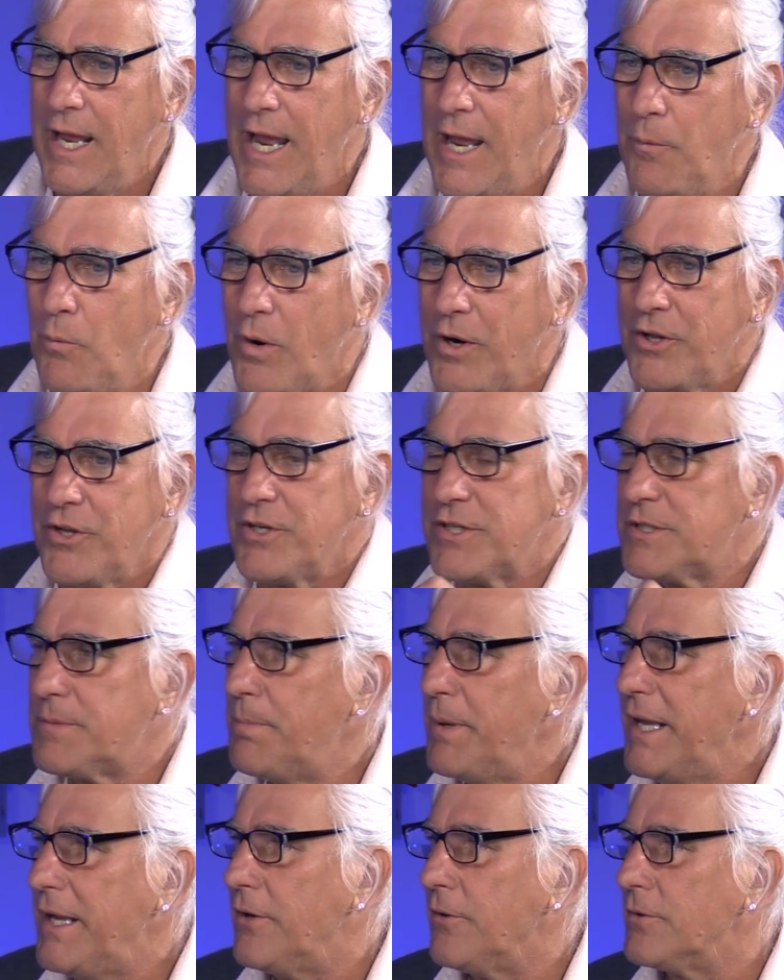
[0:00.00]
And one of the
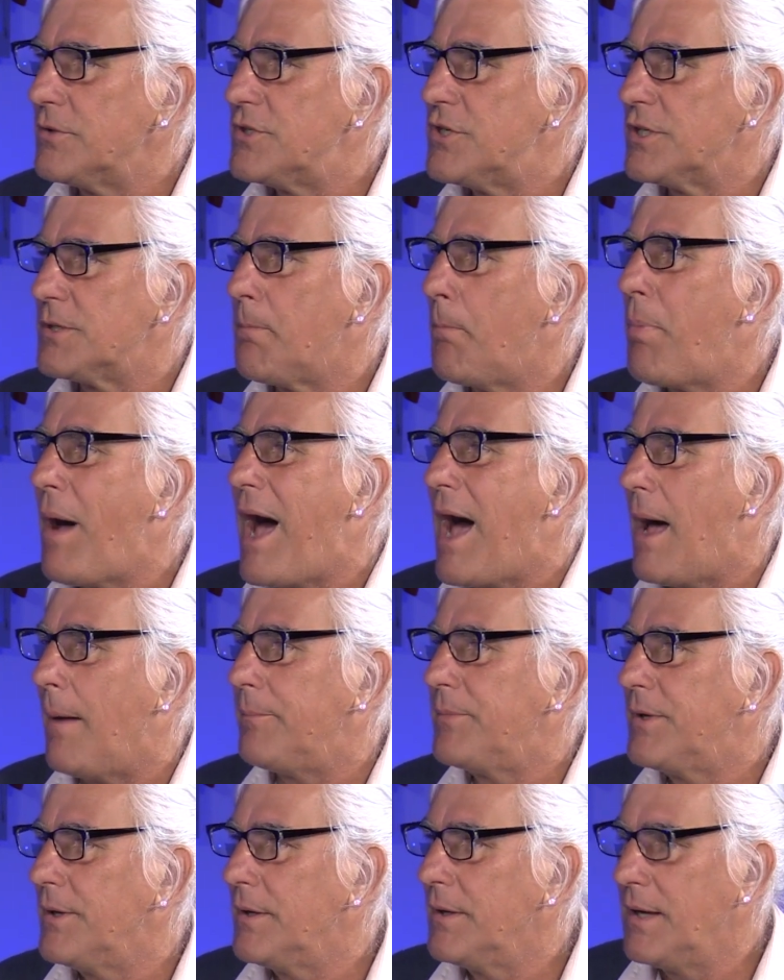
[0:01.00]
speakers just
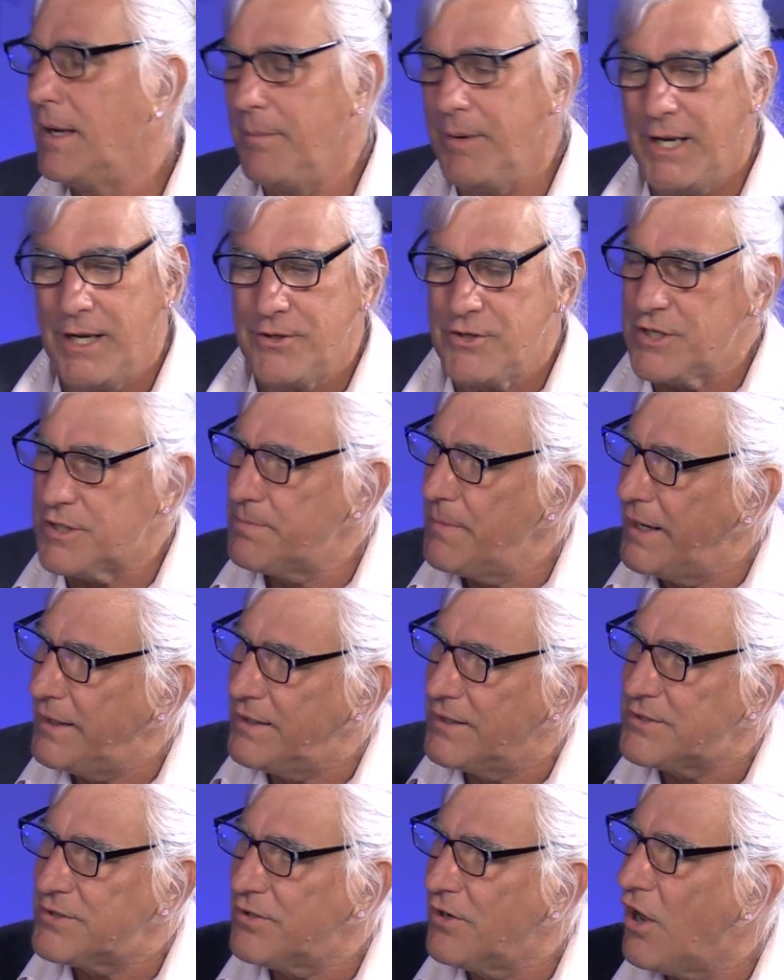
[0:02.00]
popped I mean, it just made
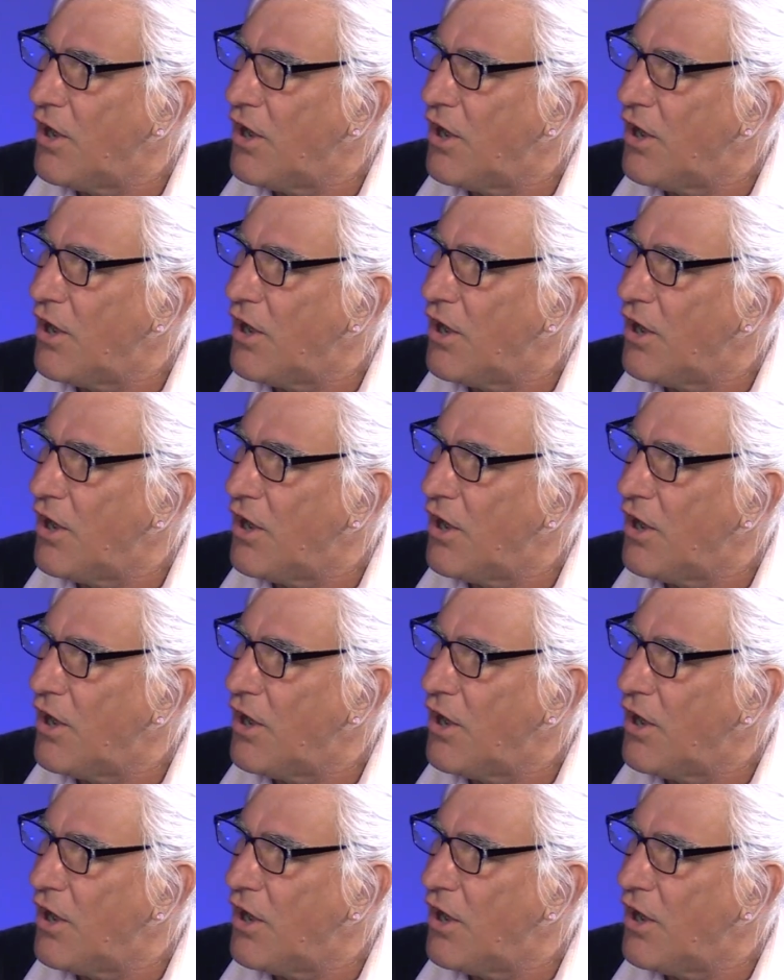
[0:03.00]
this